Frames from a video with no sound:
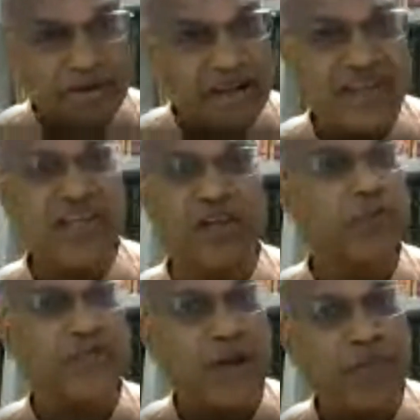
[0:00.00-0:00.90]
an answer.
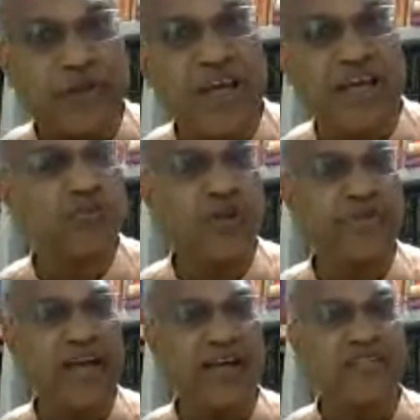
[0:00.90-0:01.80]
Prajapati has to
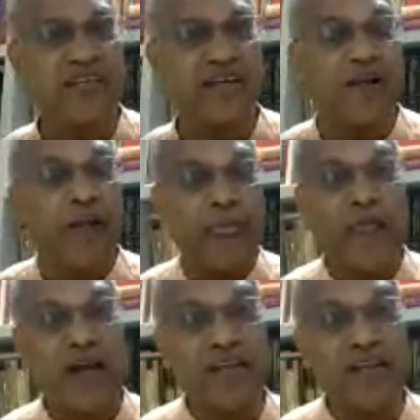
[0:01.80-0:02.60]
give an answer that